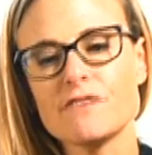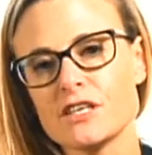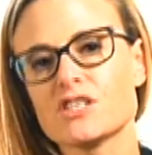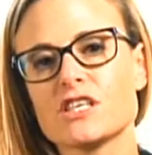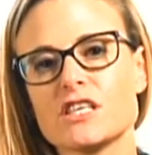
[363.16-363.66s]

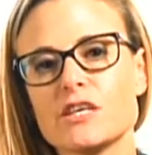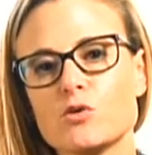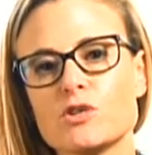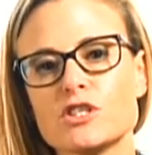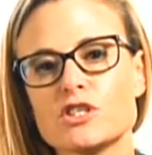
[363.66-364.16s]
conviction
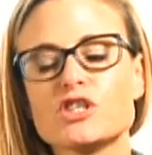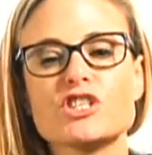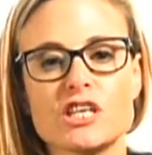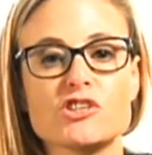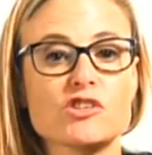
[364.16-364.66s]
in order to
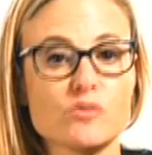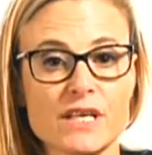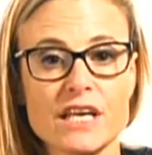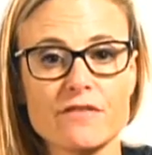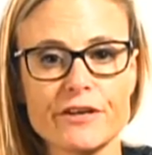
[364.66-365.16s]
change their
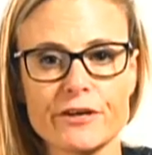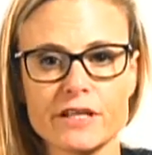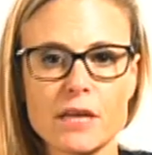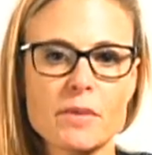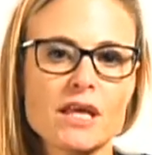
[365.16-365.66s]
behavior.
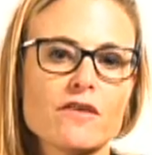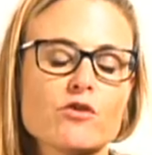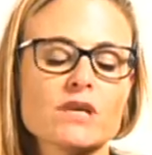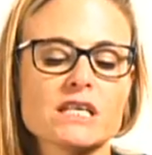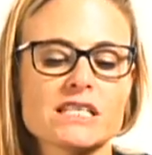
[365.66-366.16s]
And let me
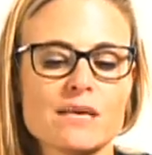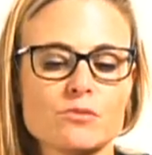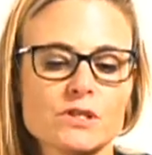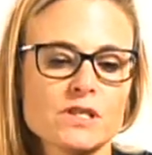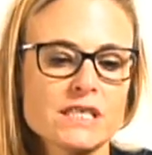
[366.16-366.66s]
give you an
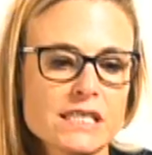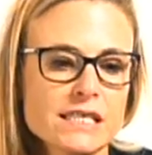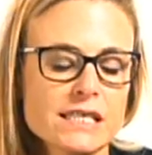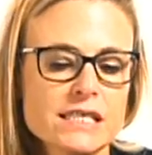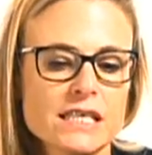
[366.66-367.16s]
example. So this is
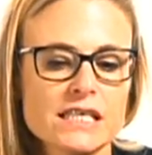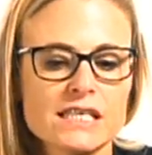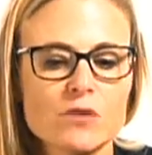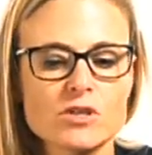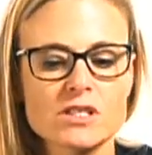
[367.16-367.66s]
a
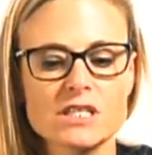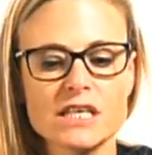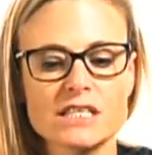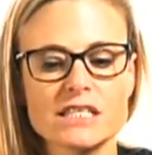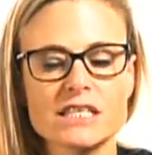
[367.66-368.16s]
study that was
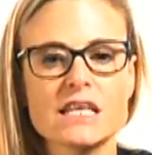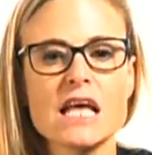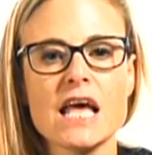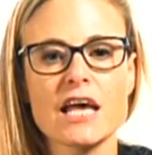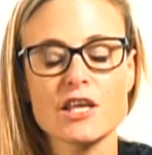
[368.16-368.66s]

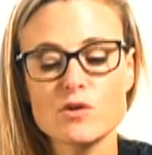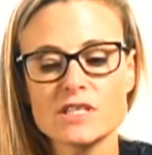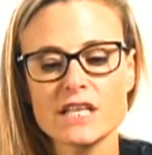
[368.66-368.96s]
conducted at